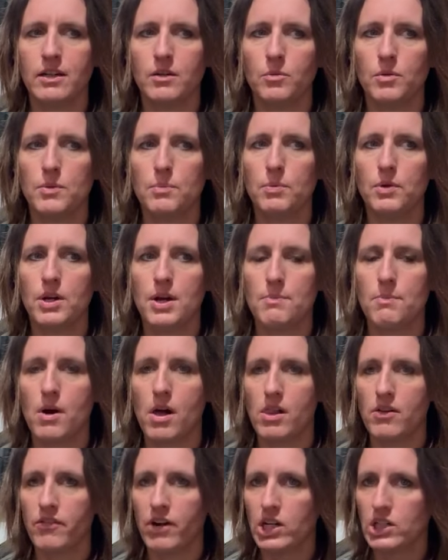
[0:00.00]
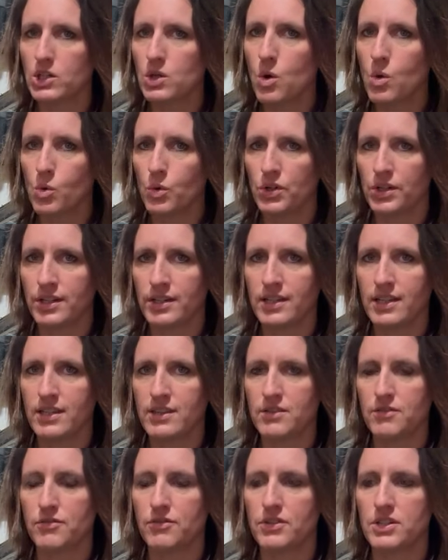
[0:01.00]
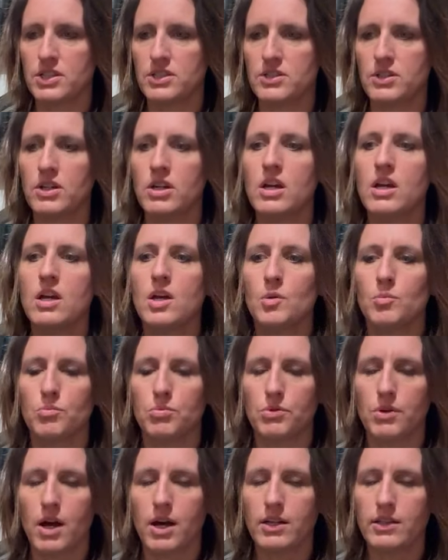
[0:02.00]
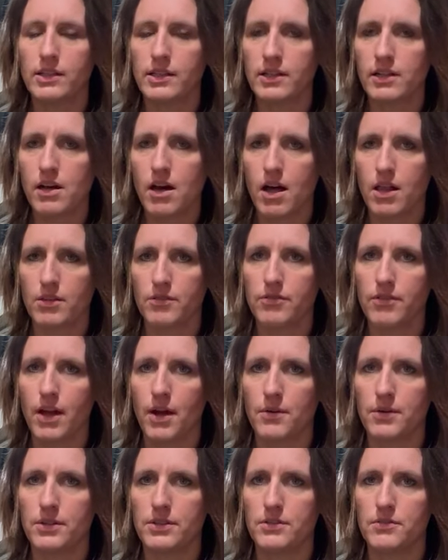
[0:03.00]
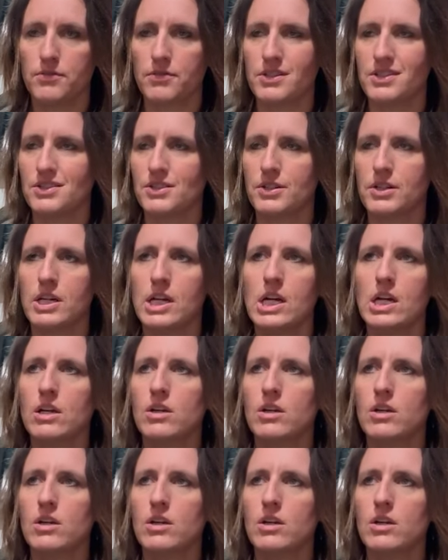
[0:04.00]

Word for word: we put up all of our corn in the freezer, broccoli and cauliflower in the freezer.